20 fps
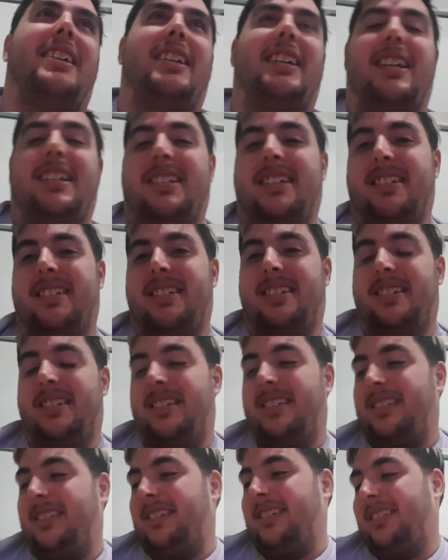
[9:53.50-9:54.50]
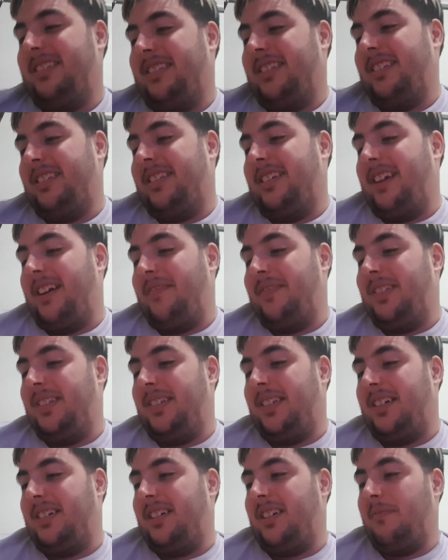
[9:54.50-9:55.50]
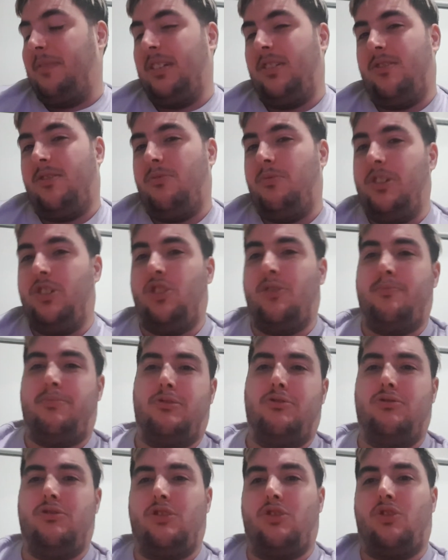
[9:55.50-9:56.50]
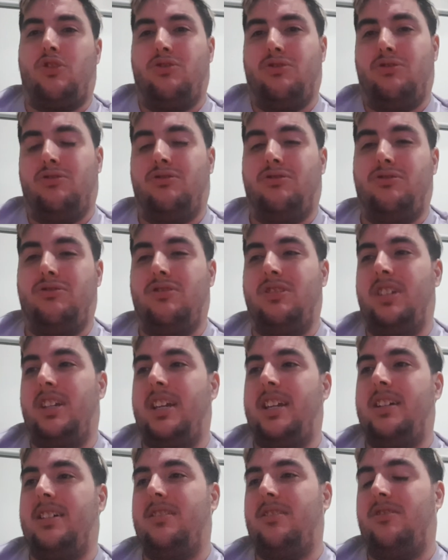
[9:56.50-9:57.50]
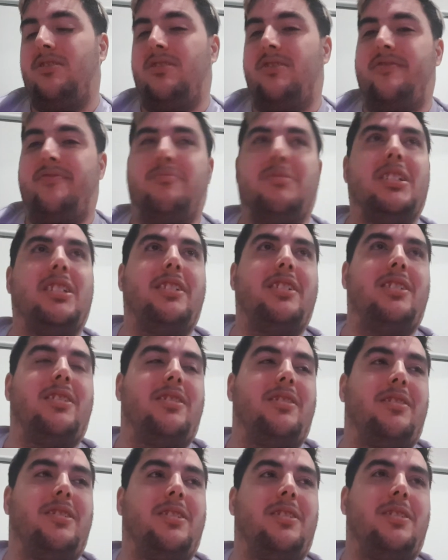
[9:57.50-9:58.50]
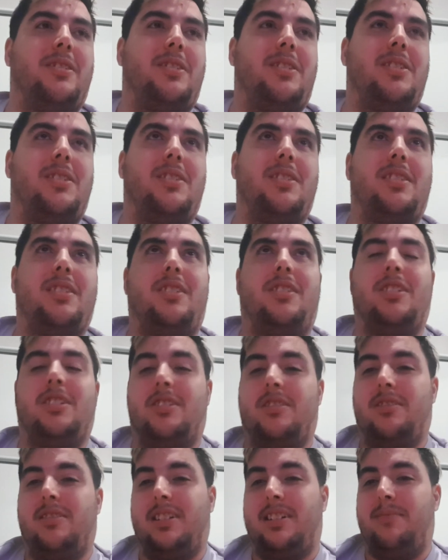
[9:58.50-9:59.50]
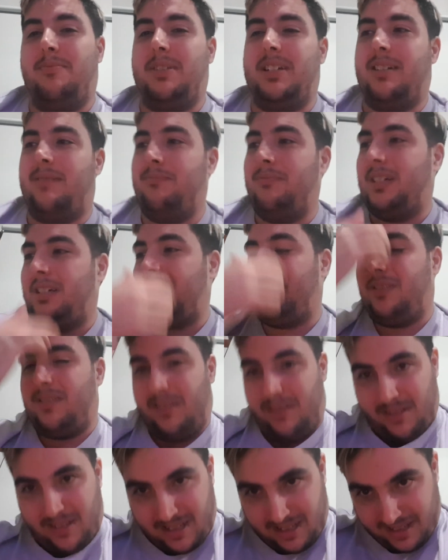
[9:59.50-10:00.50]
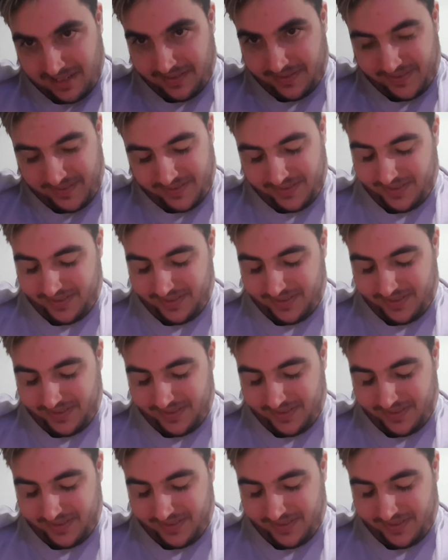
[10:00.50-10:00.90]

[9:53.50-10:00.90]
And then they're having this argument. Oh, we should pull the sword out of Meliodas. You know, let him come back to life.